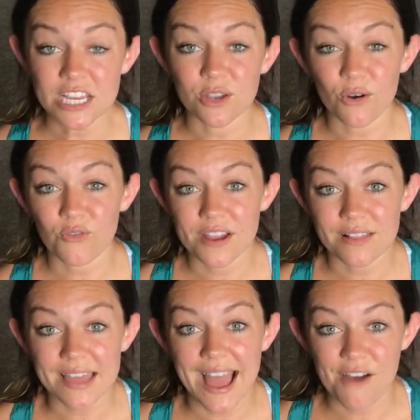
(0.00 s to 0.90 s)
you'll feel
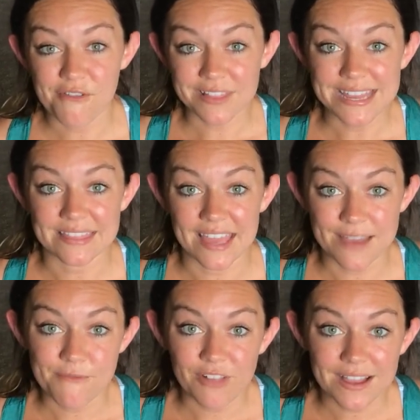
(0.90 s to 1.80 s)
it heavily in the
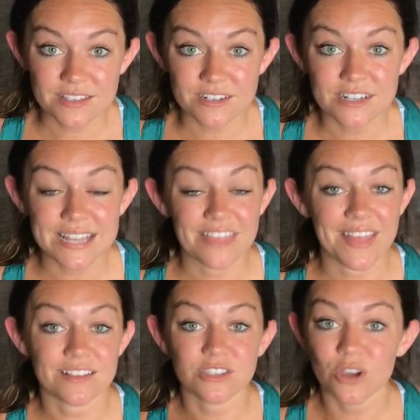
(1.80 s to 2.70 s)
hip flexors, and
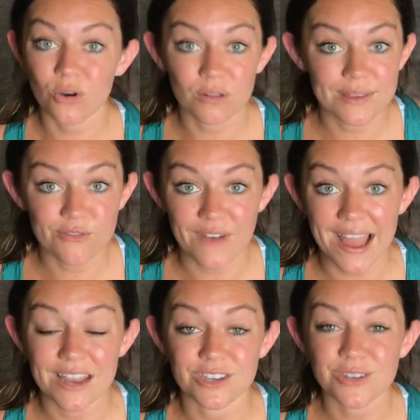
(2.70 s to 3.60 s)
that's totally
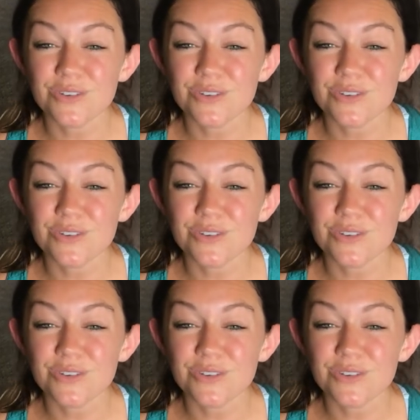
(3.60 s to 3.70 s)
fine.